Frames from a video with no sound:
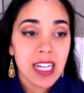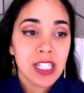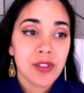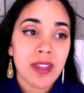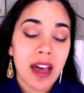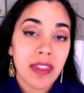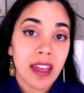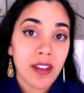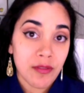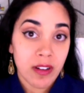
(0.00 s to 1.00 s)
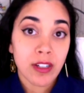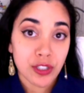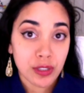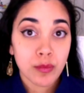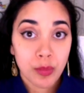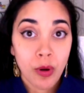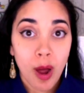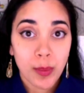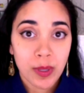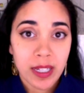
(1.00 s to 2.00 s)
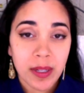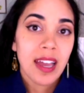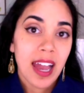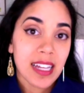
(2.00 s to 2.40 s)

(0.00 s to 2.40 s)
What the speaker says: so that they function properly.